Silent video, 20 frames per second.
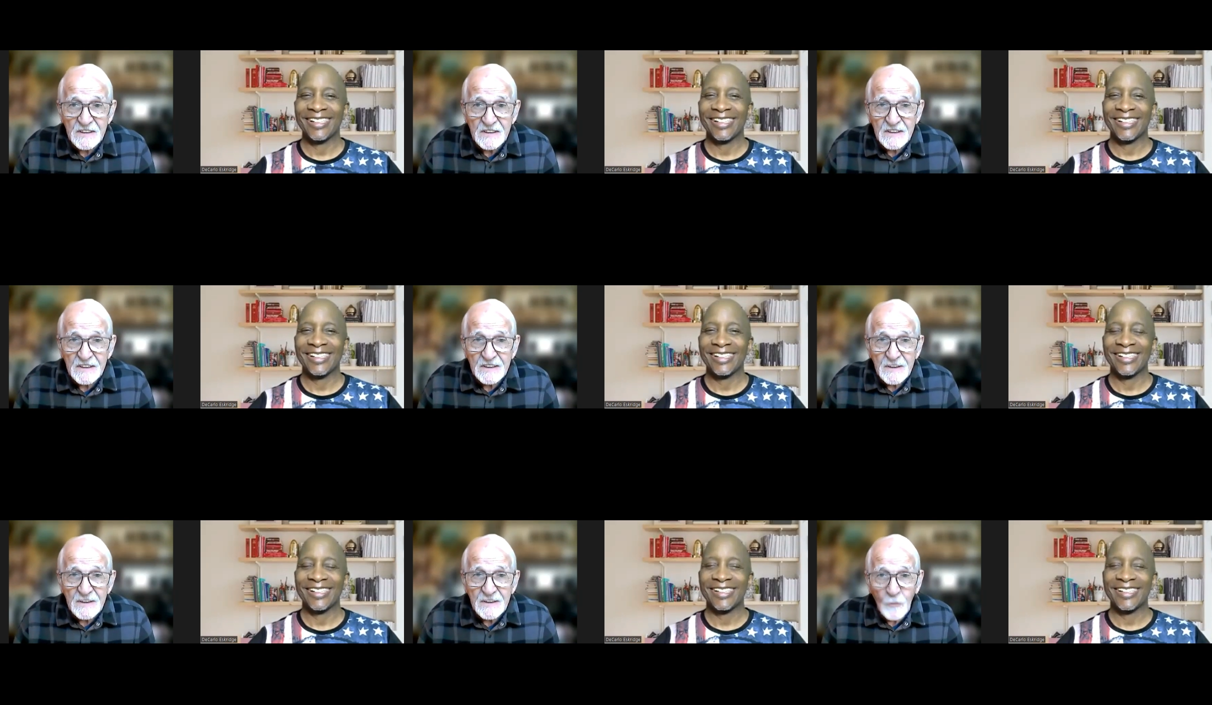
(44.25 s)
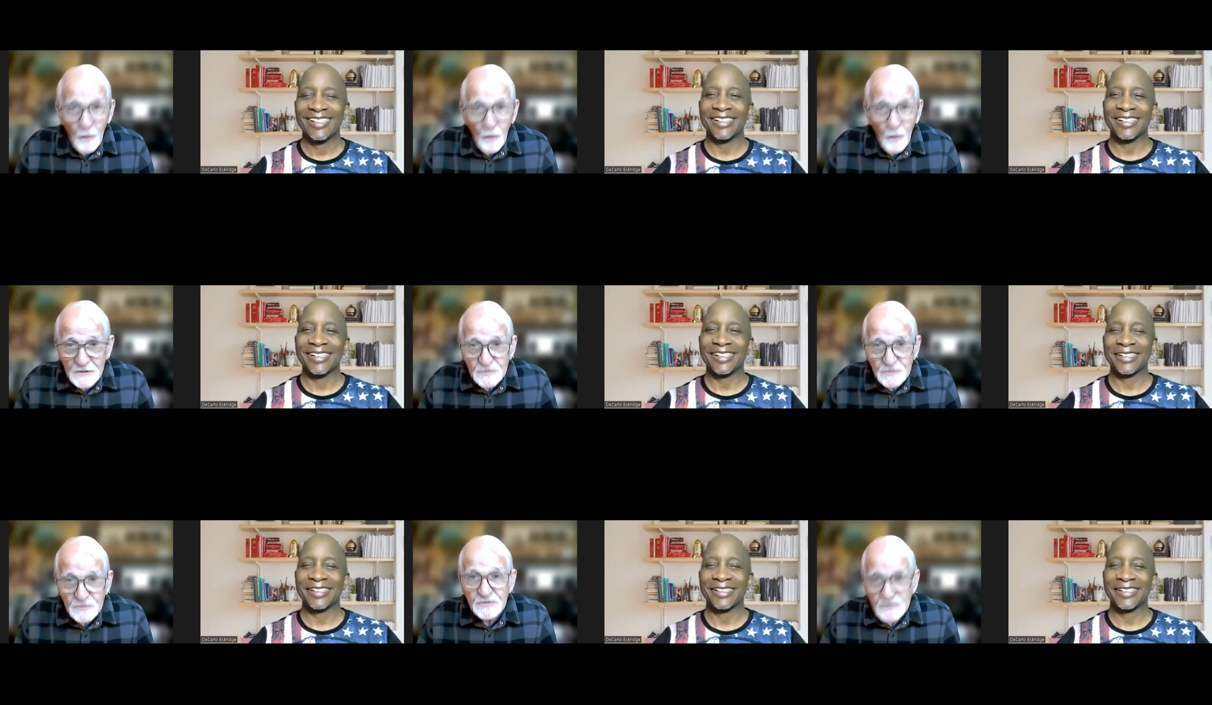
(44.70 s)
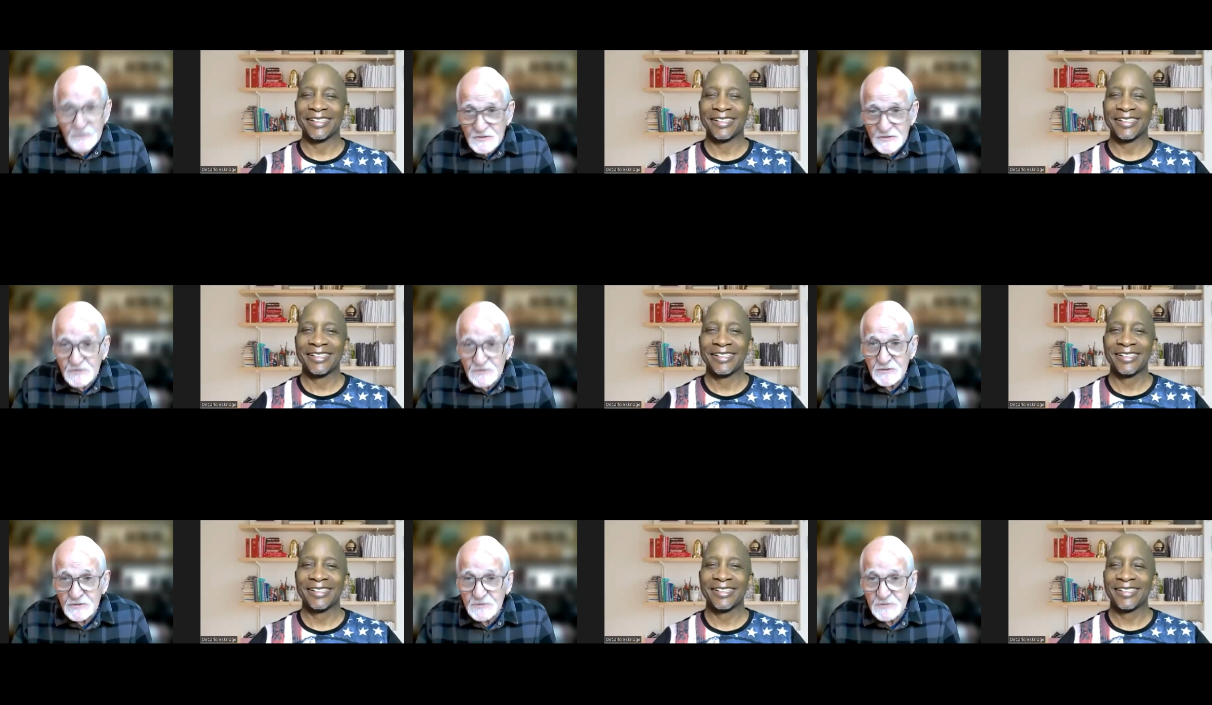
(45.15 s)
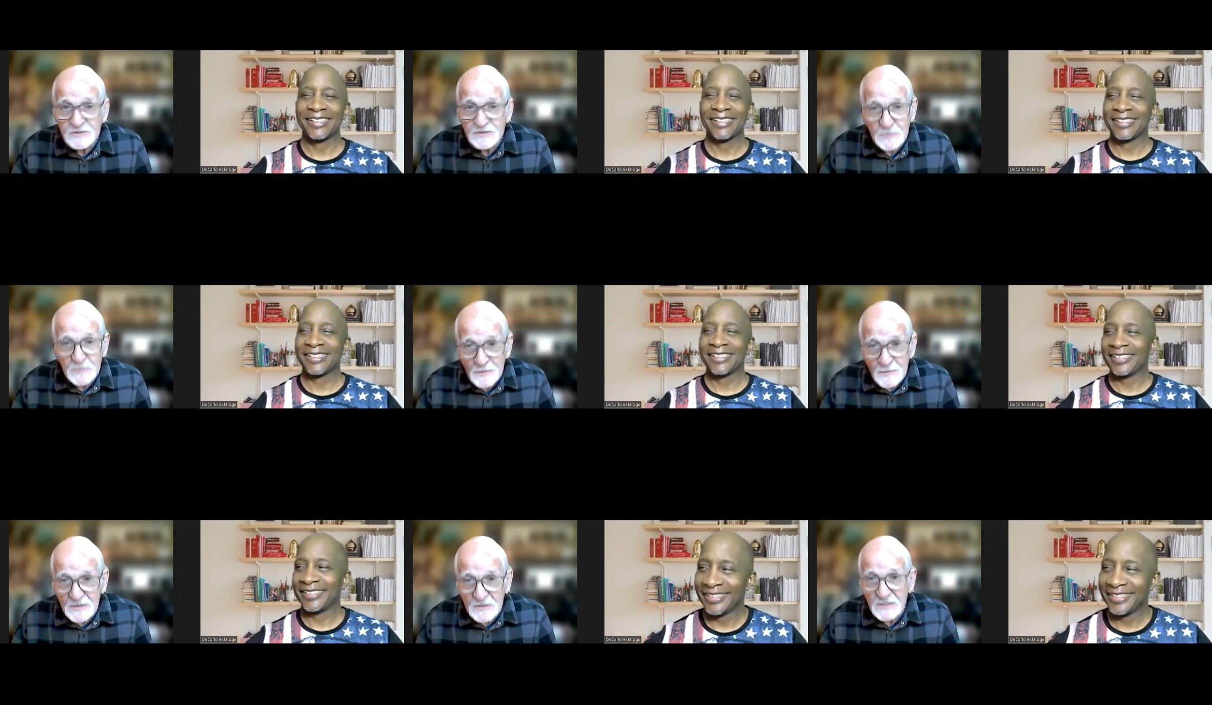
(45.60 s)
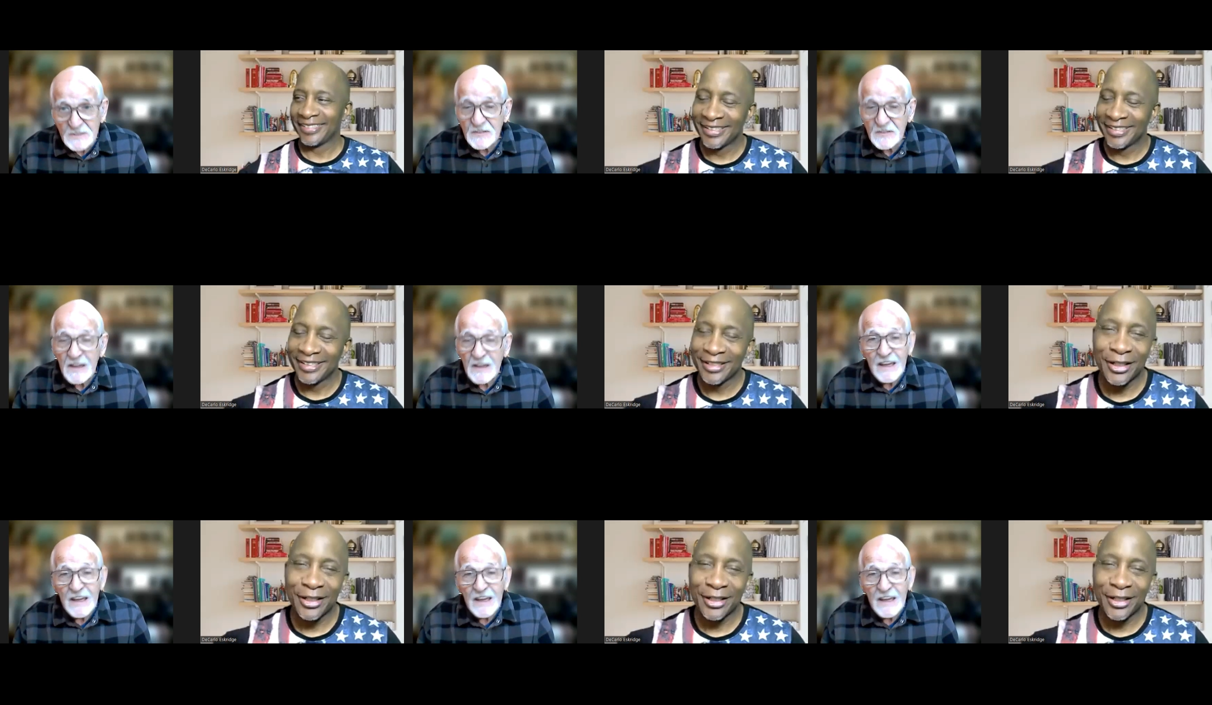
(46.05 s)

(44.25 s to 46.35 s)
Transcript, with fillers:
Speaker 1: Mm-hmm. What do you choose to believe?